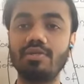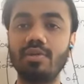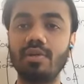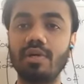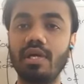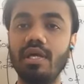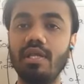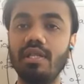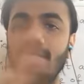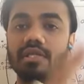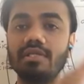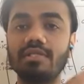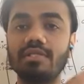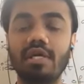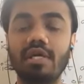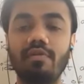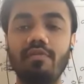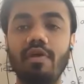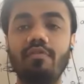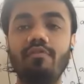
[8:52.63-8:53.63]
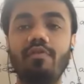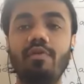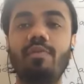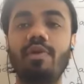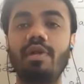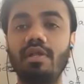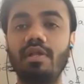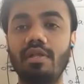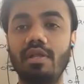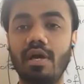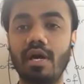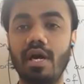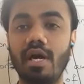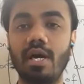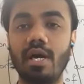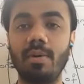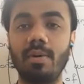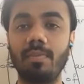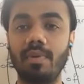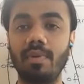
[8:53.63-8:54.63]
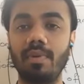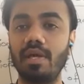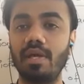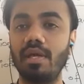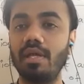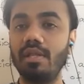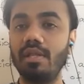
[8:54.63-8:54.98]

so inner side. When we bring the arm